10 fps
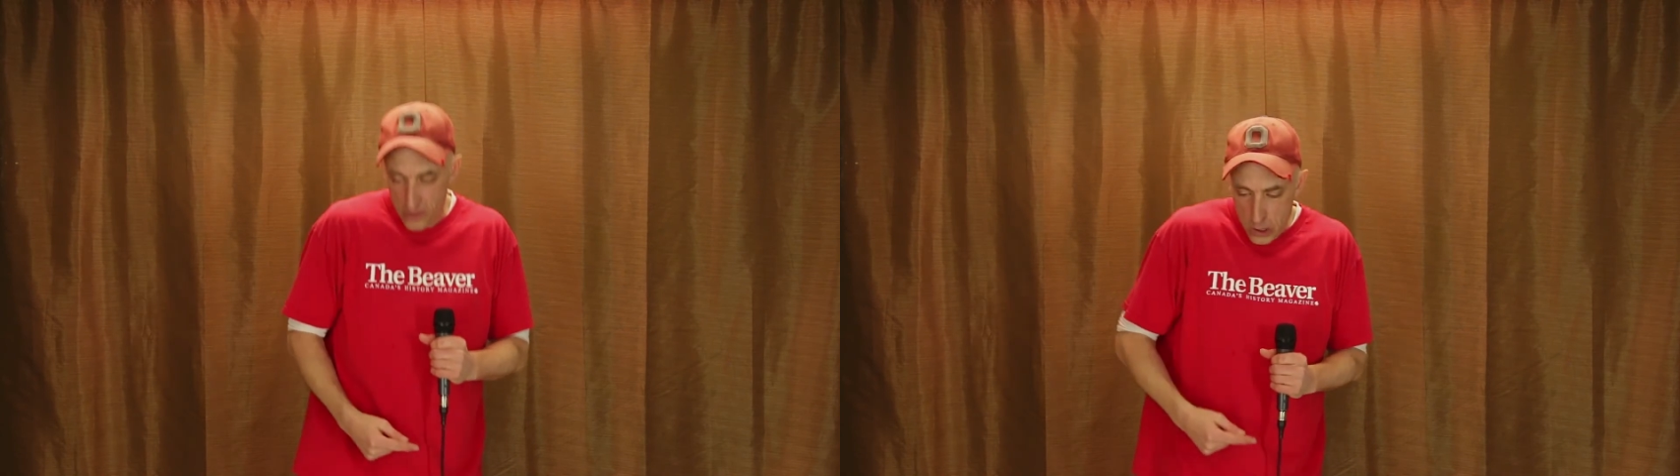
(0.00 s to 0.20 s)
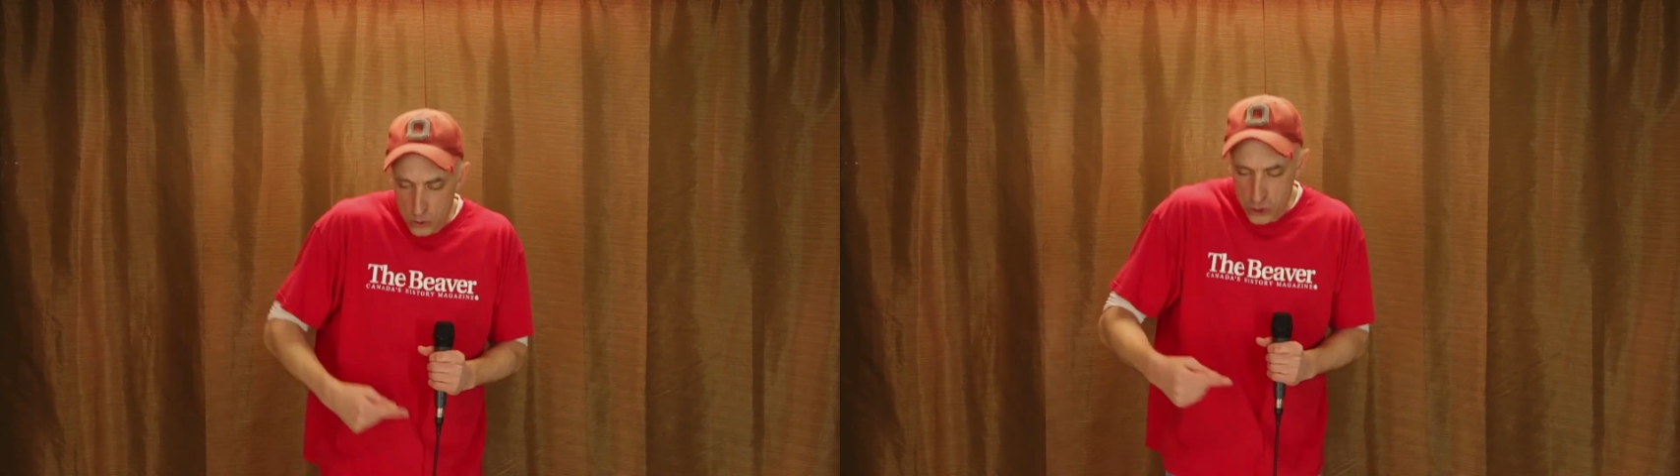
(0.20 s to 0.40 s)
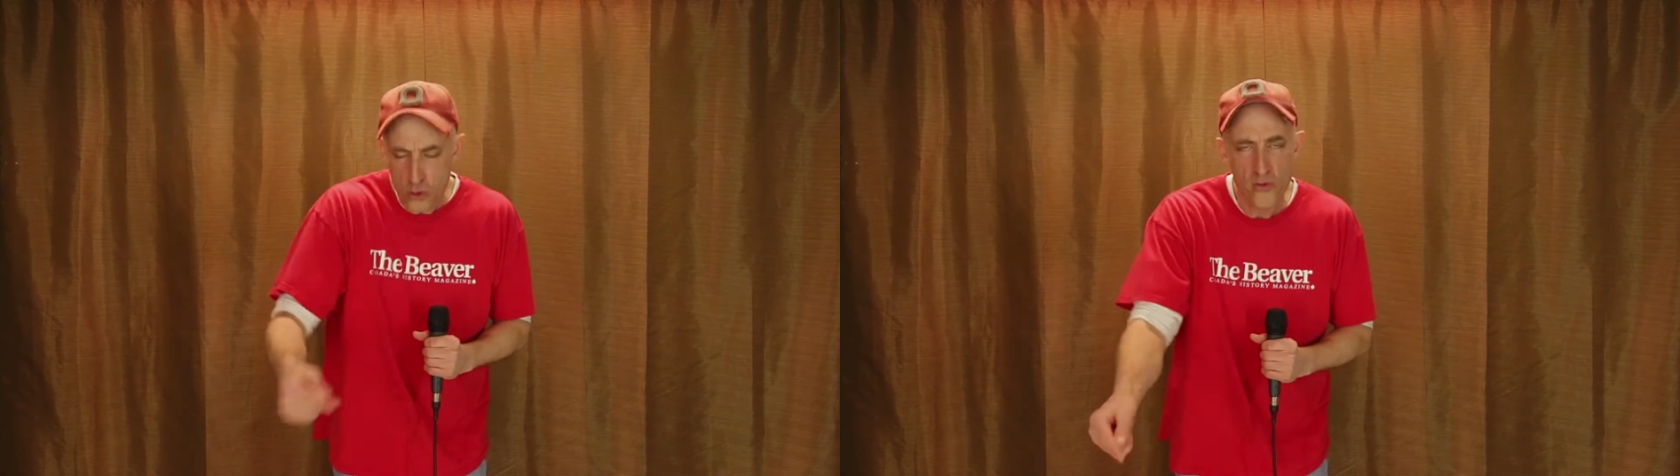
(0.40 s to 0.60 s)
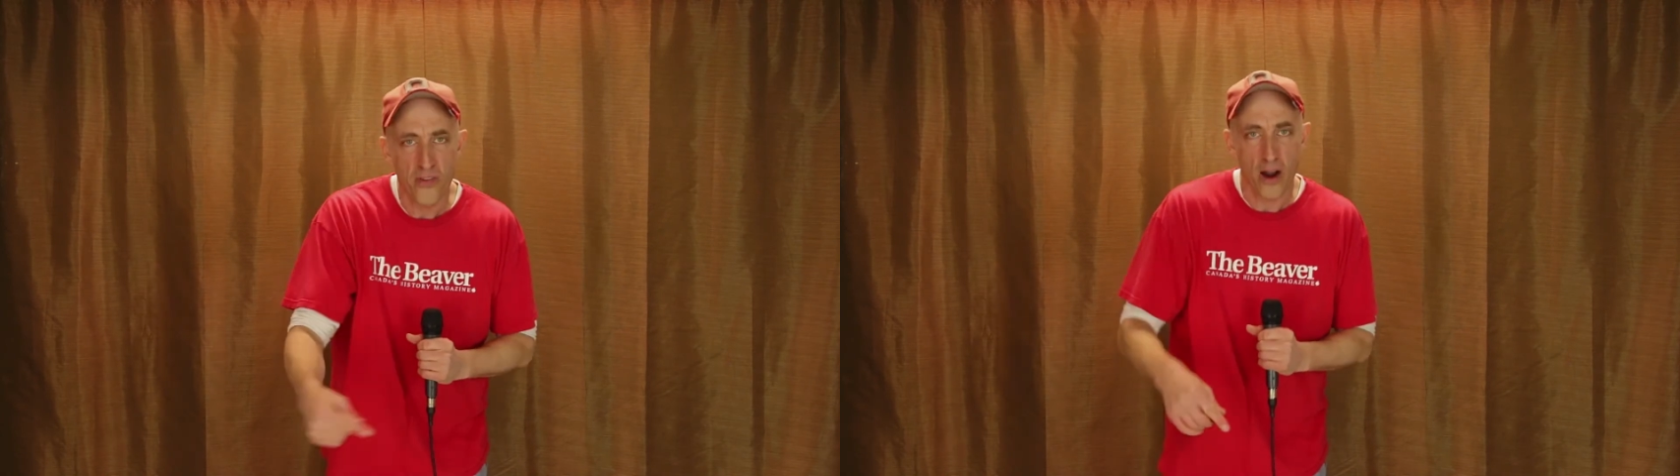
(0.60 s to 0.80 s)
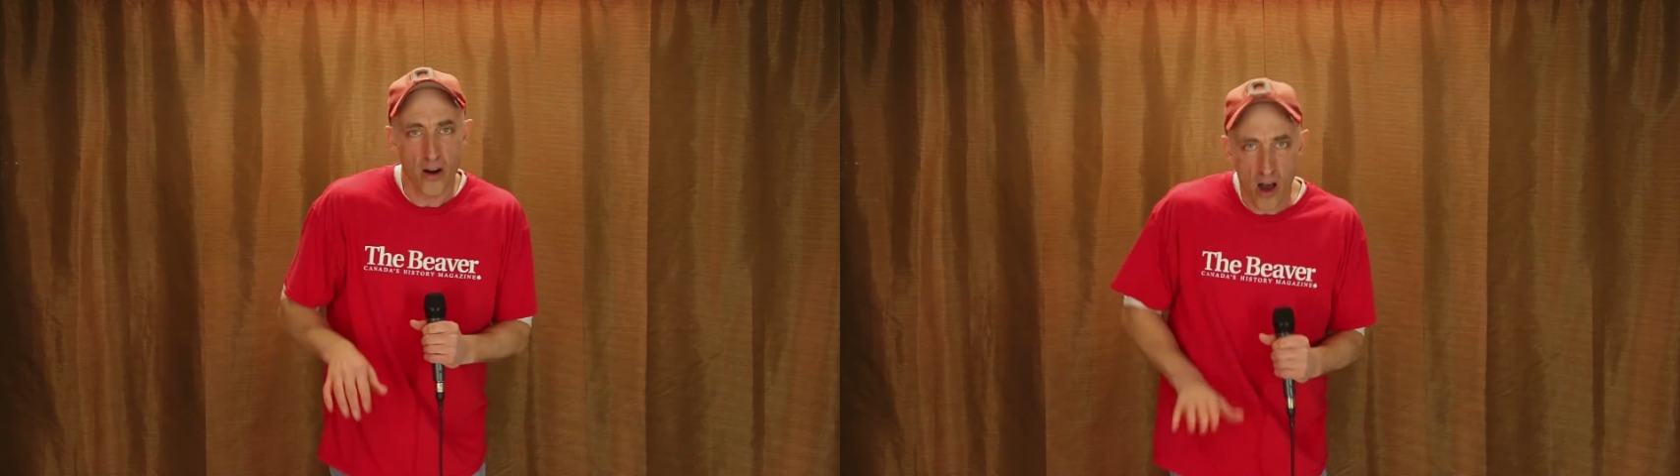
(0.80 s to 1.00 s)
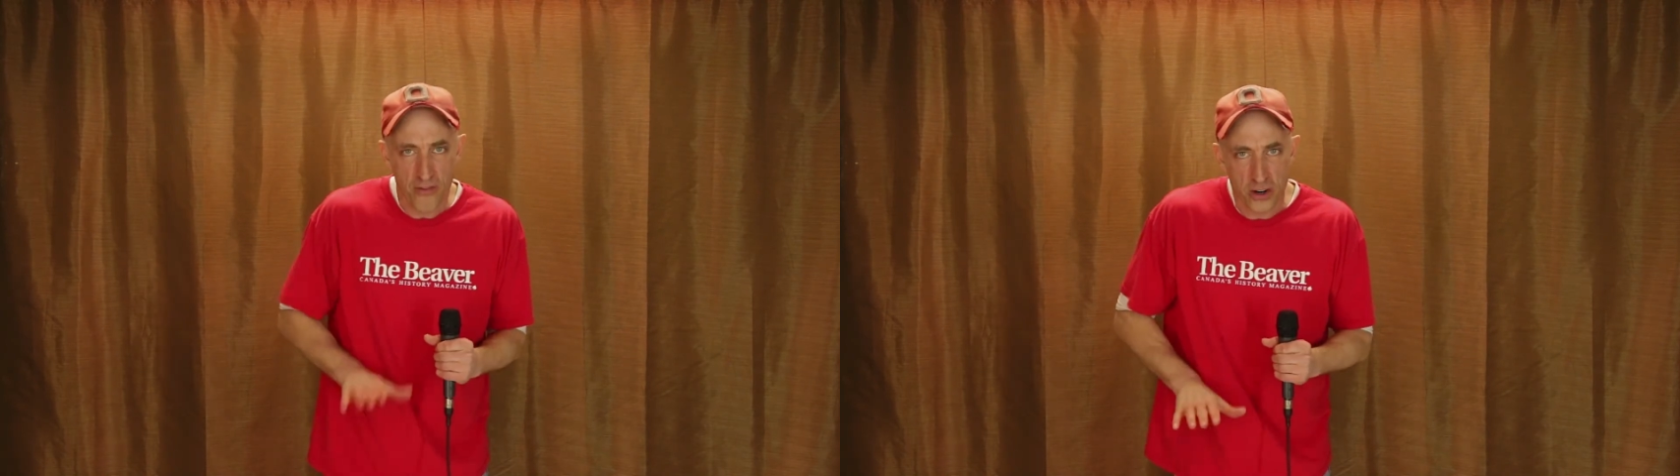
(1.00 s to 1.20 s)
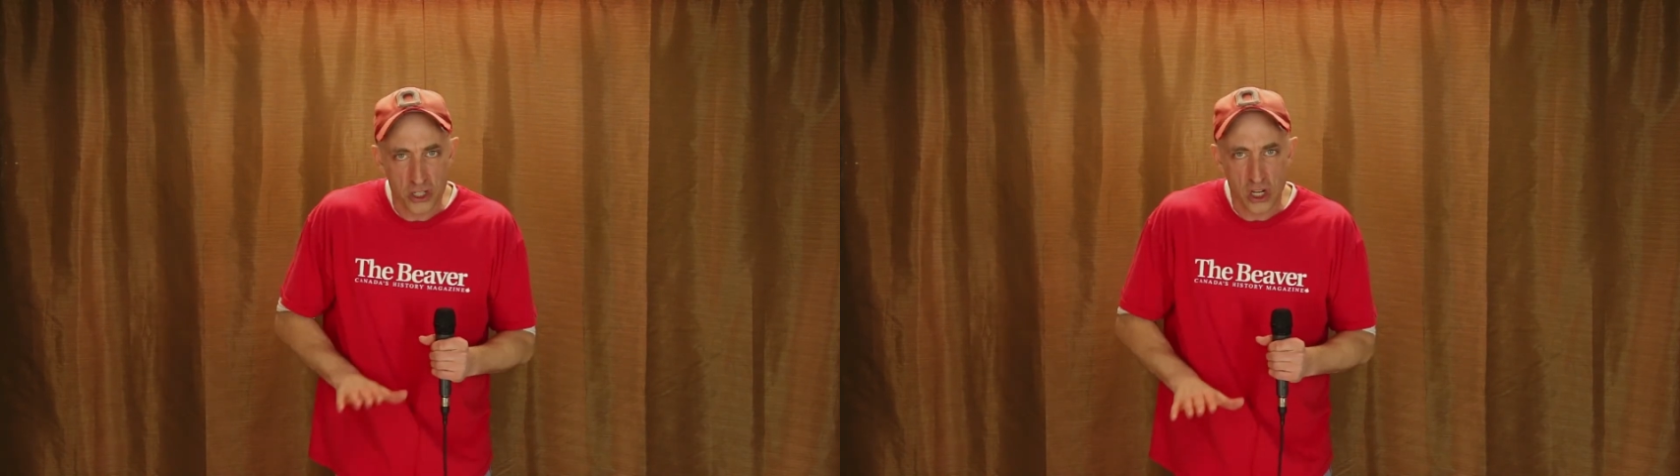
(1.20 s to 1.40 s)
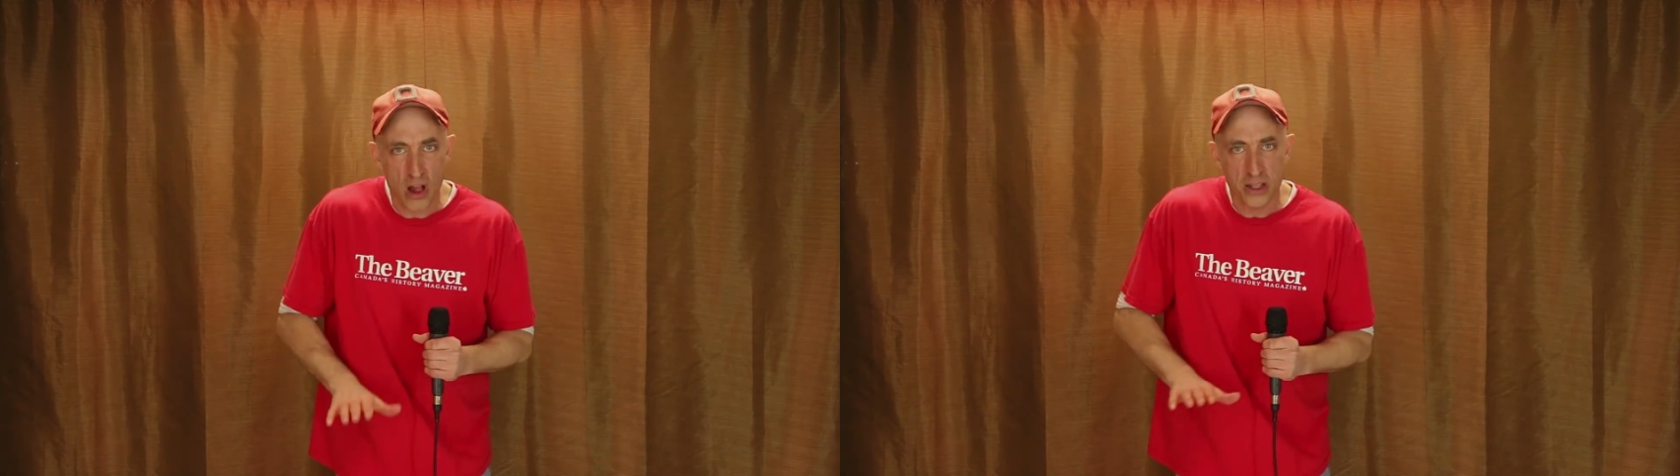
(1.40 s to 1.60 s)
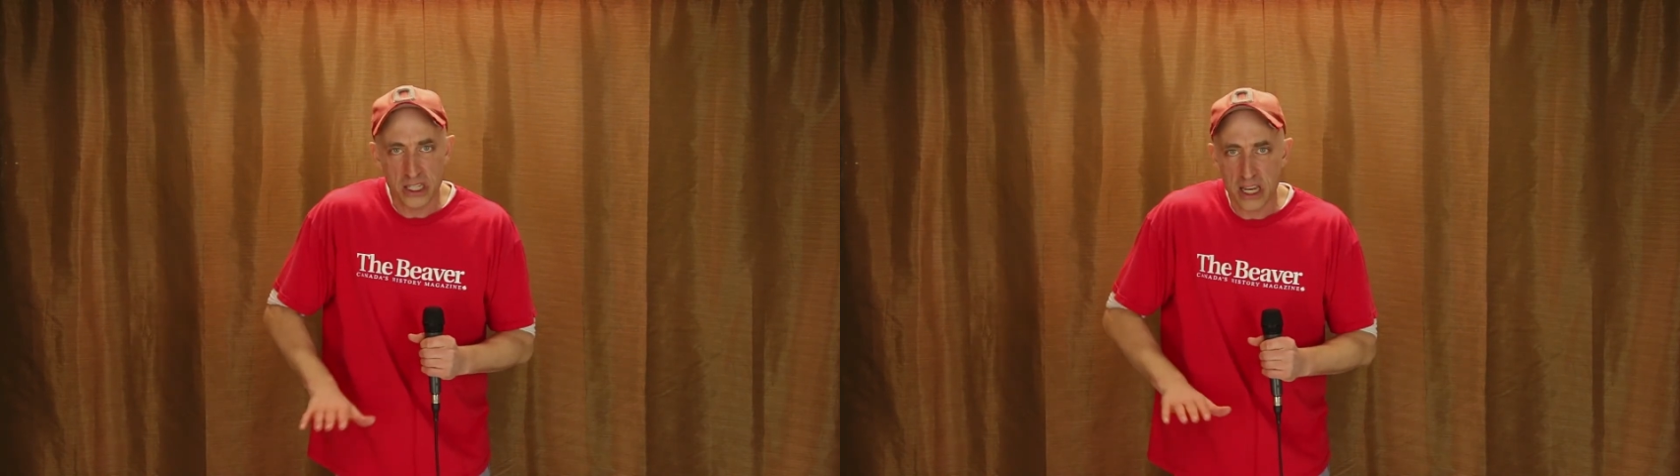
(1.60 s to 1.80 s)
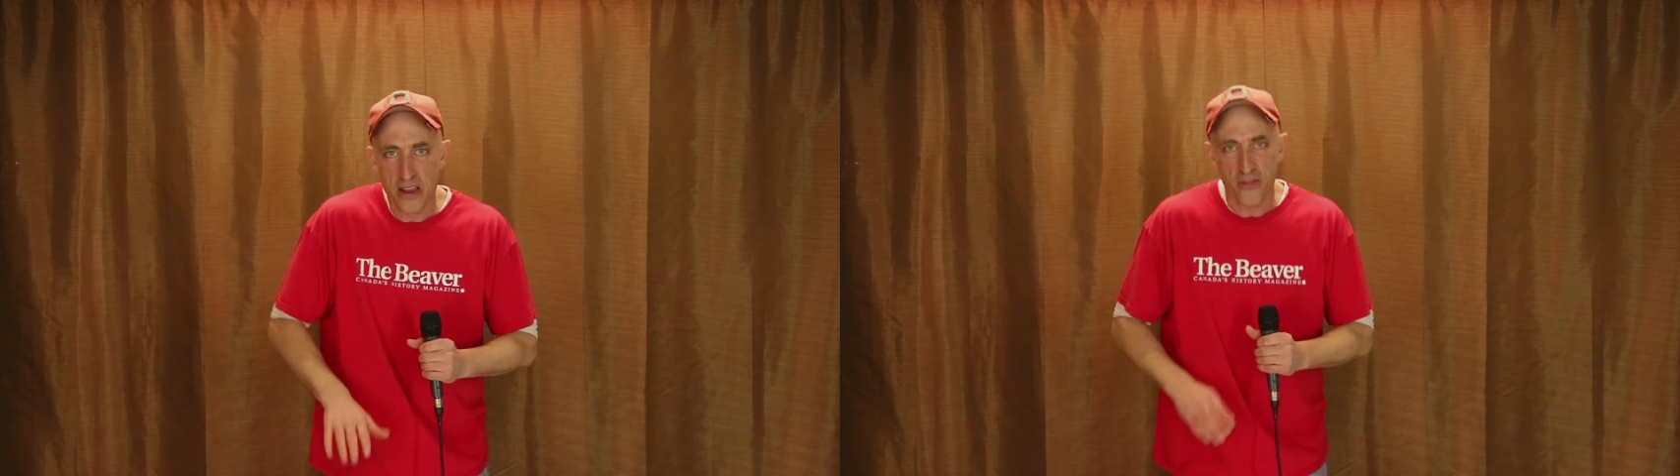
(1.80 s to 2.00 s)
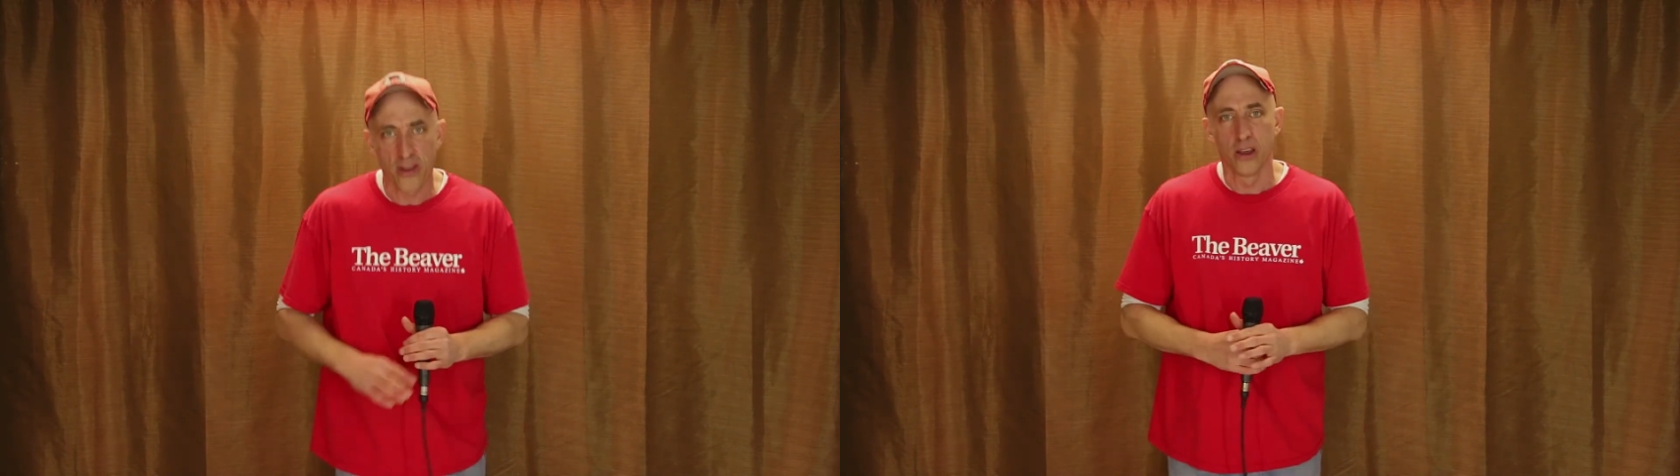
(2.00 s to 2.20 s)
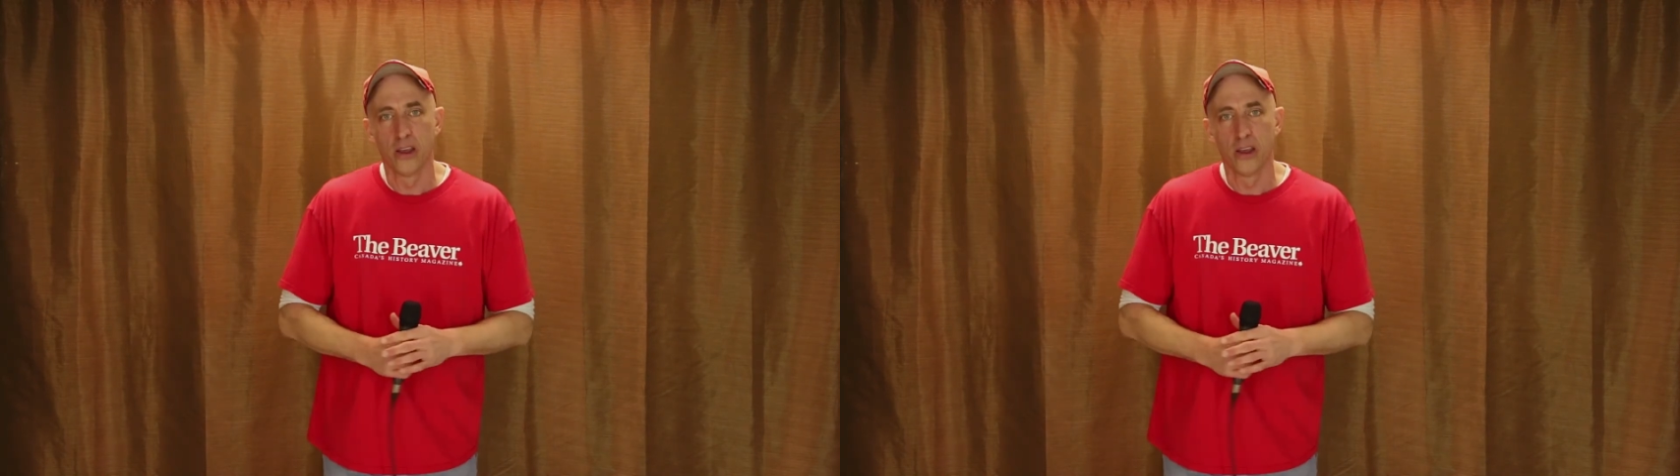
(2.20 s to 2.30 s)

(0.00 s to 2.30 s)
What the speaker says: if we go too far off our solid, safe